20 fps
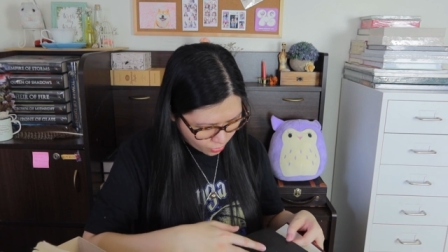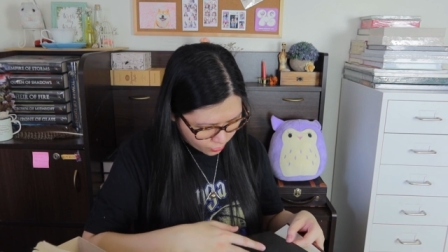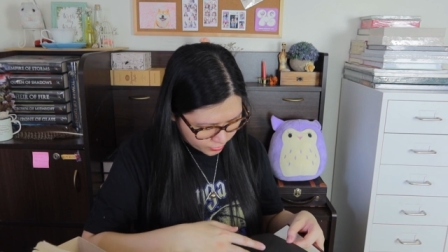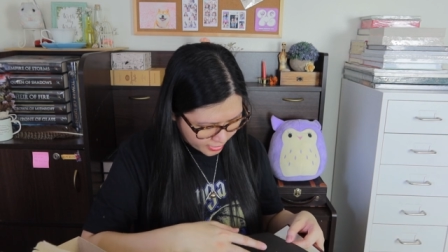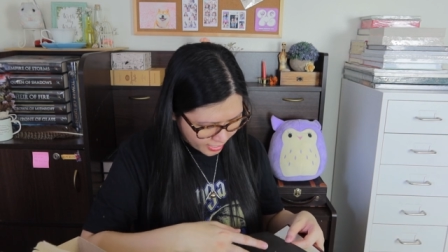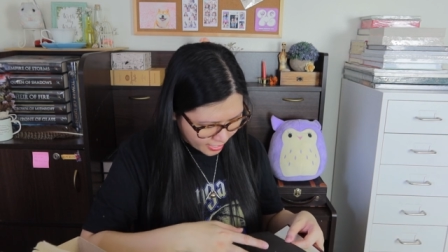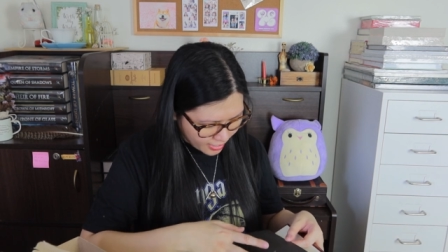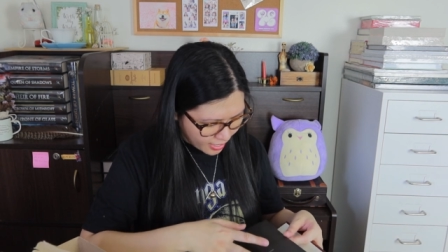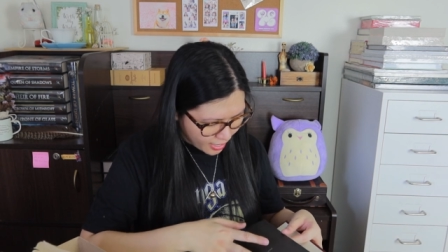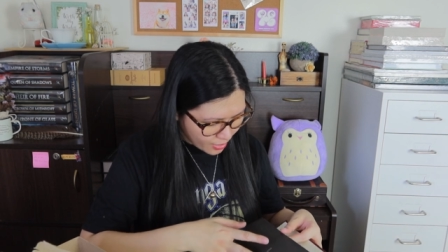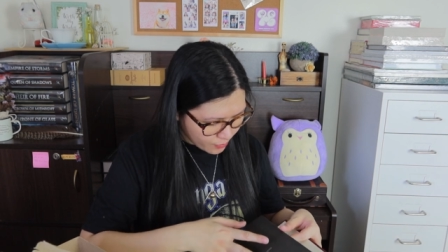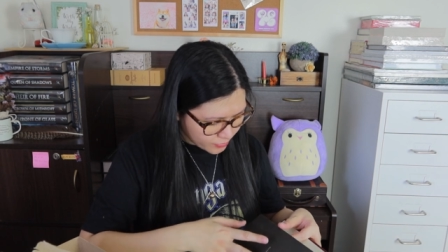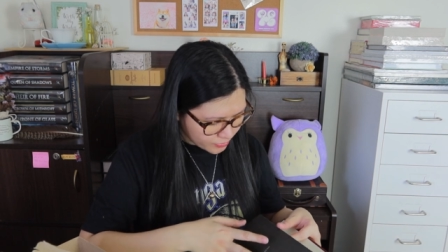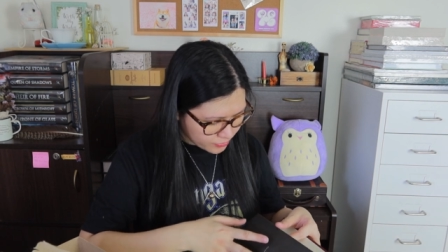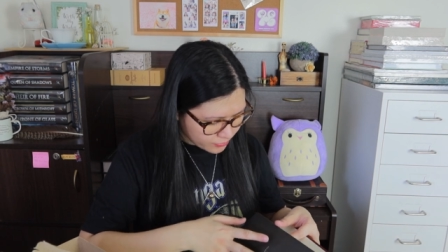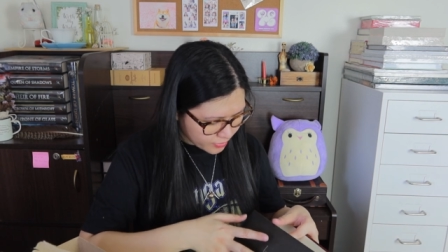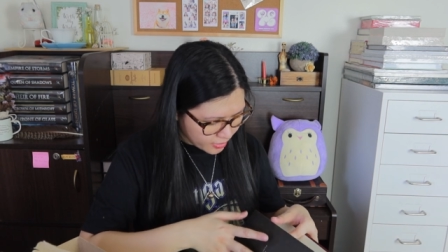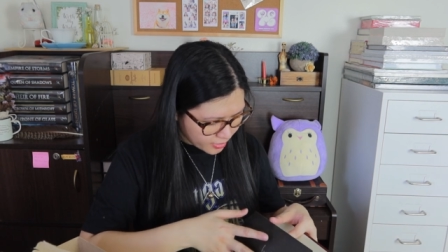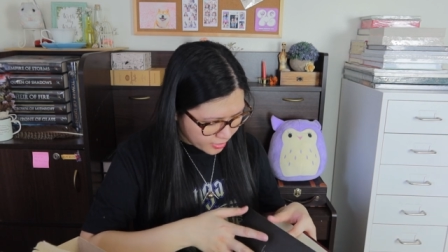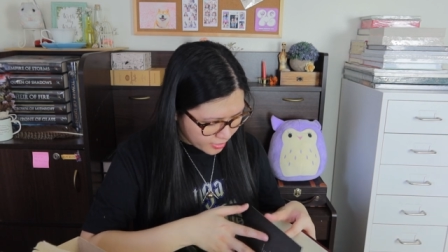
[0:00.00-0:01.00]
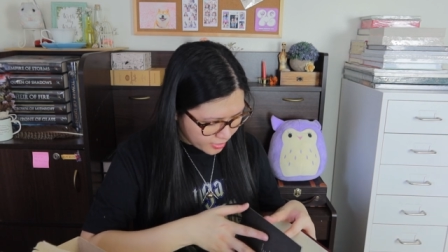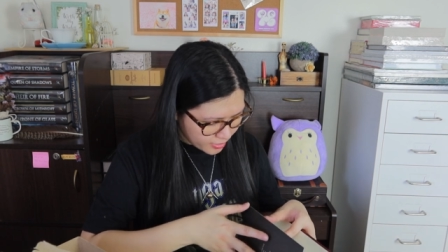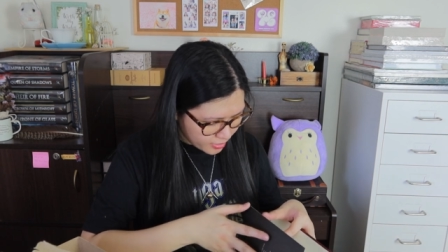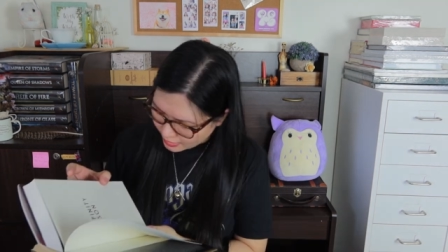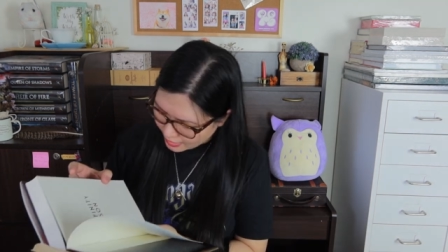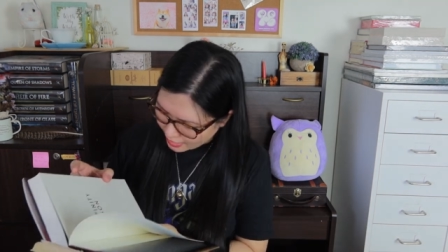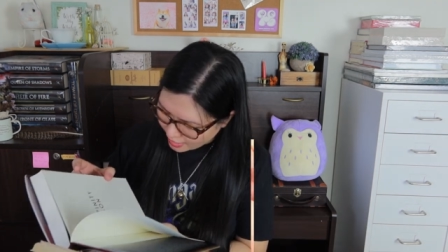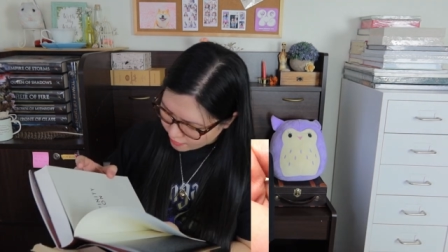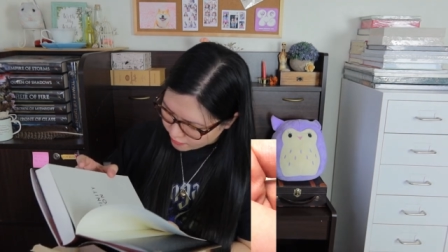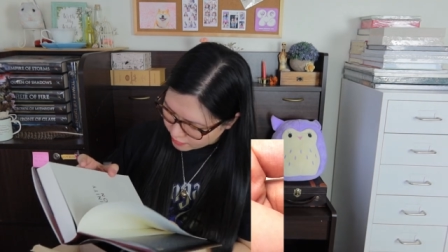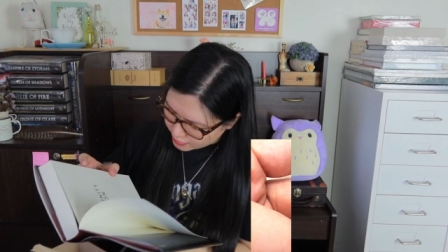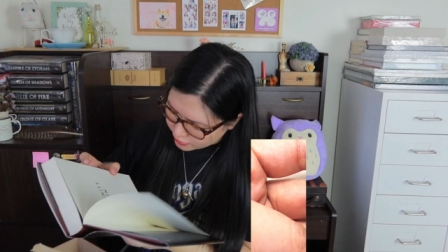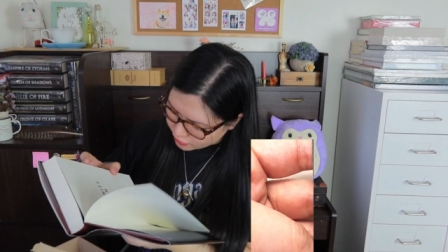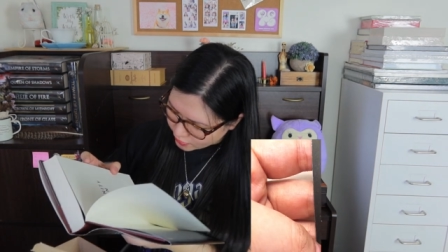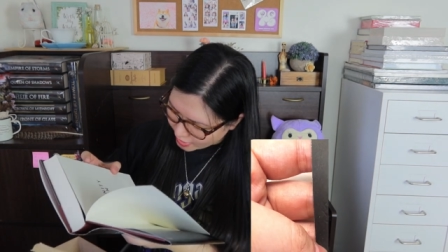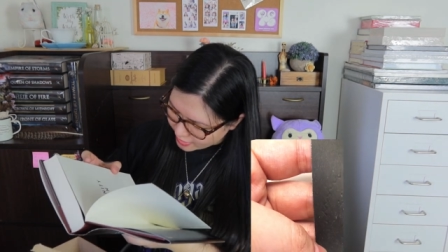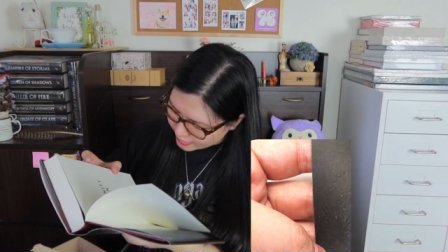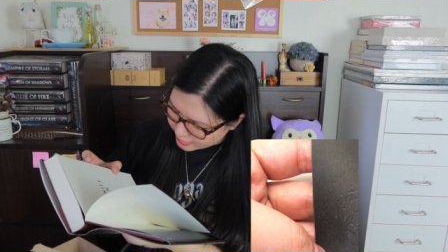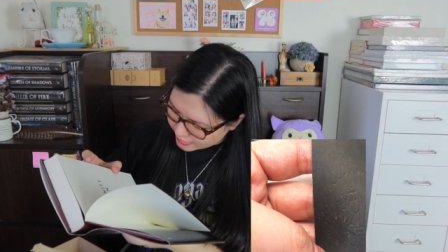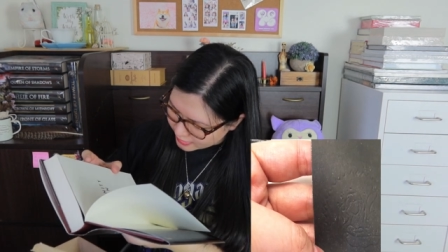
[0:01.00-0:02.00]
Oh yeah, I was right. They have a
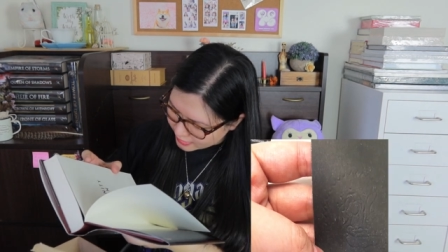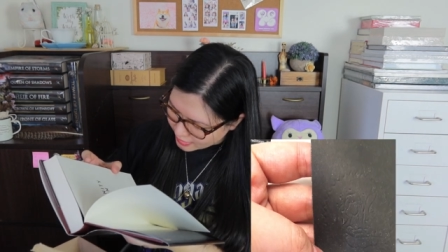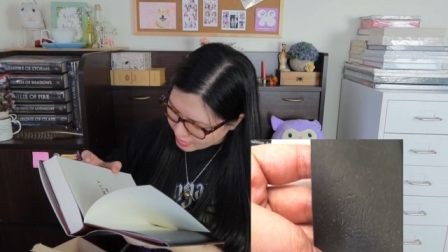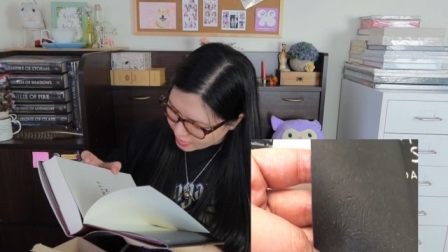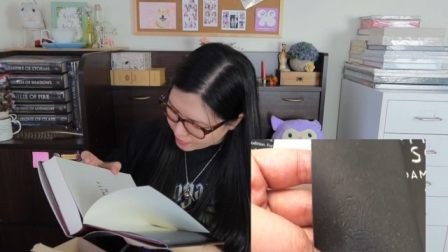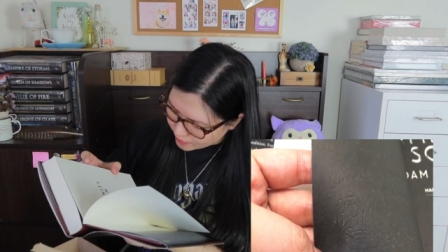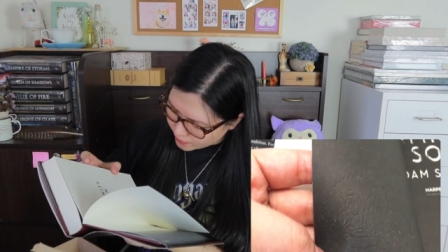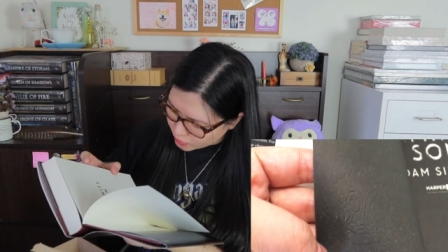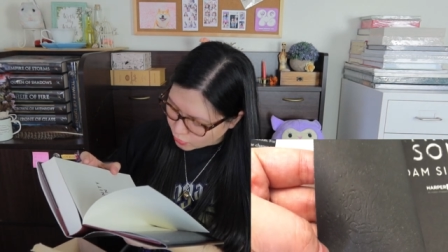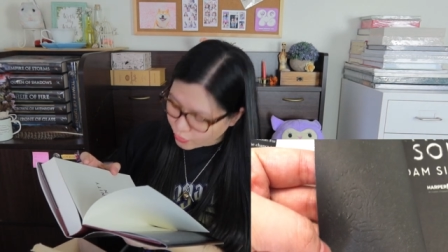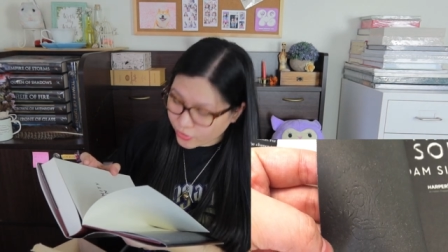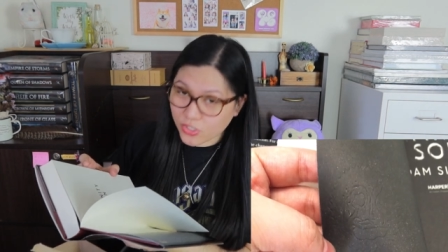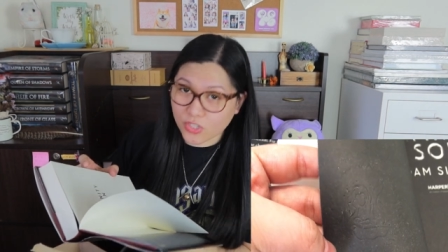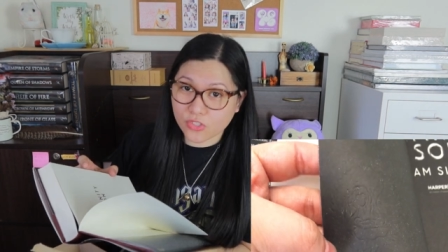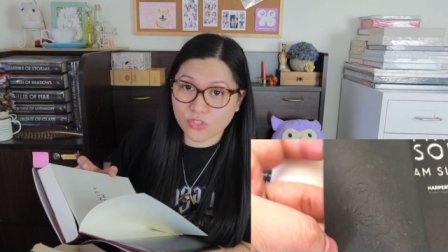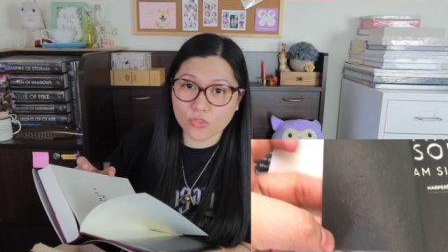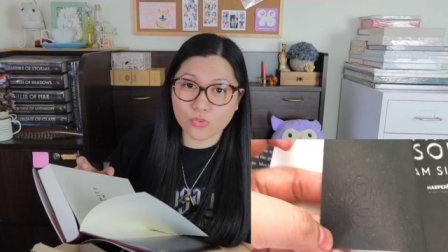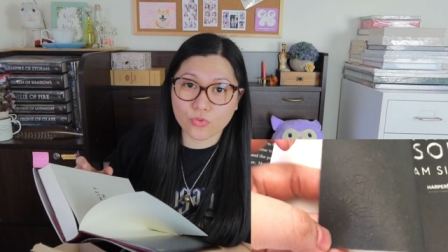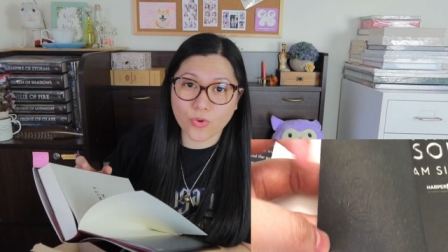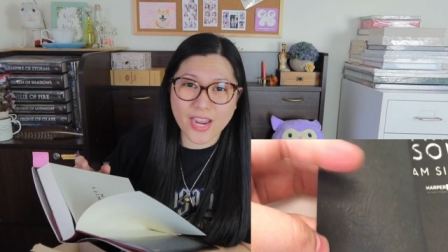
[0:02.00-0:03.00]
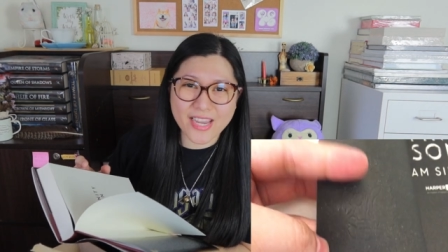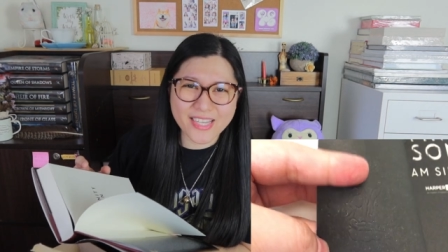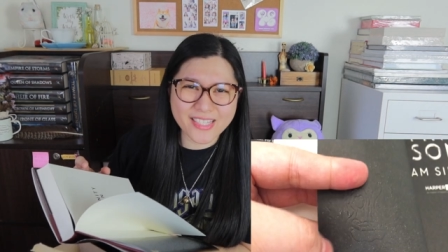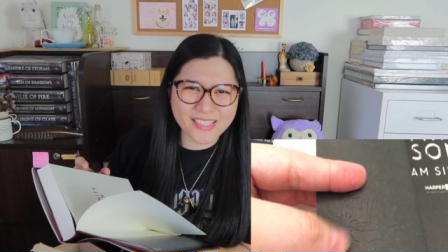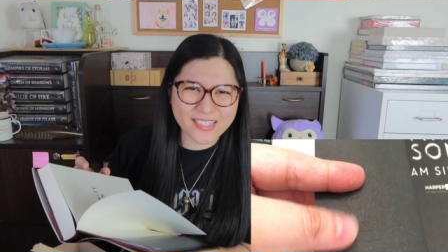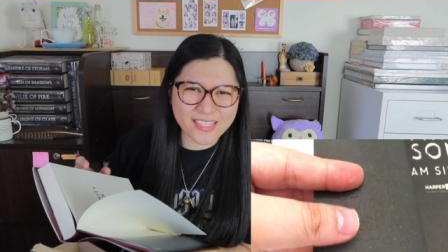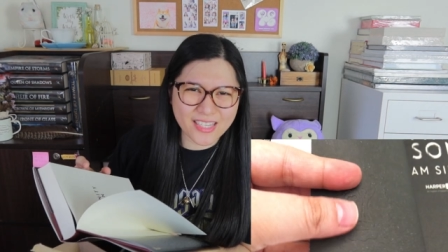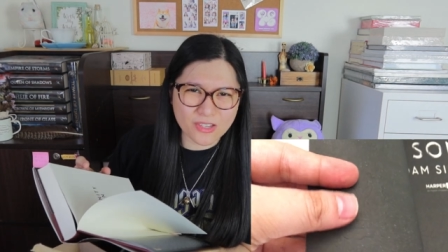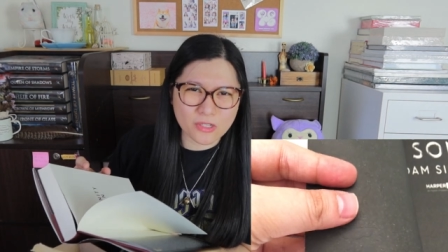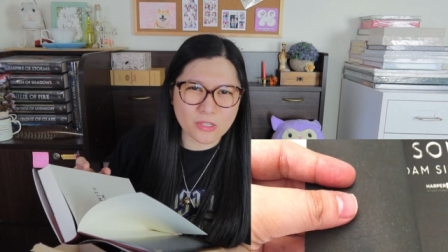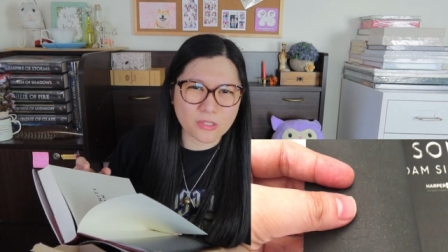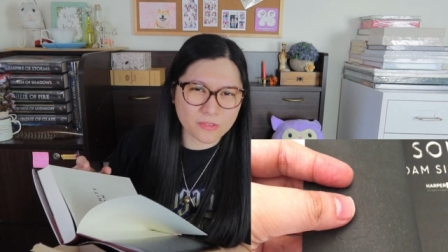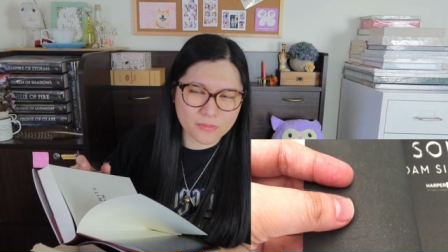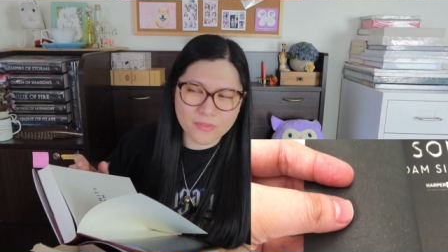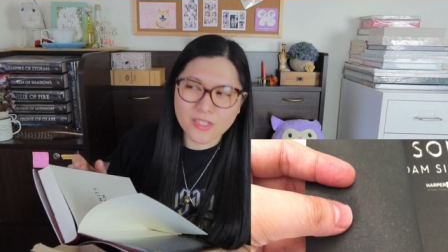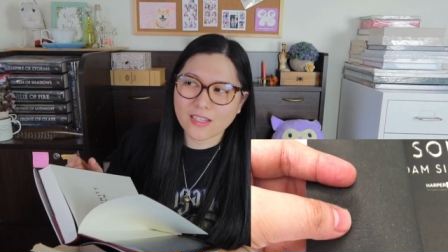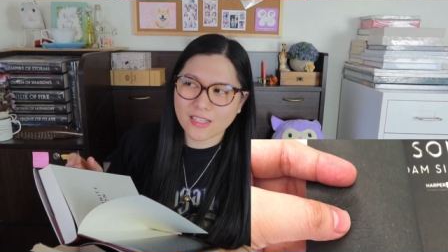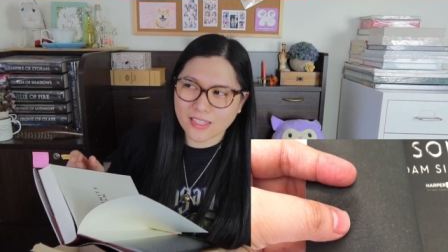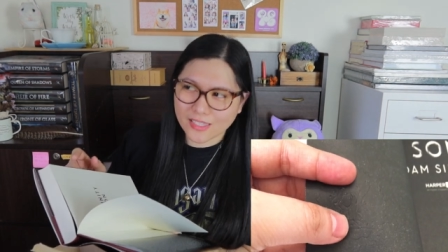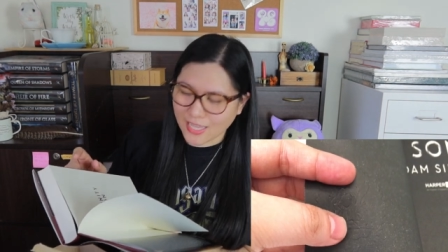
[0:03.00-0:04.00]
dry stamp or the dry seal.